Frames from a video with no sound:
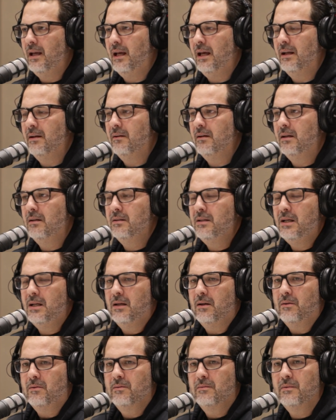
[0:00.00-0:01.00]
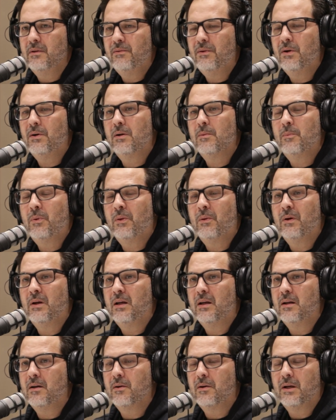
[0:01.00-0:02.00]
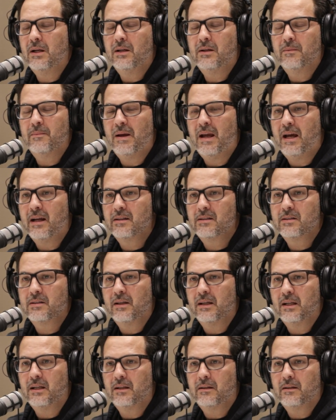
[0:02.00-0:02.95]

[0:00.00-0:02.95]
And, if you're an employee and you're getting a match,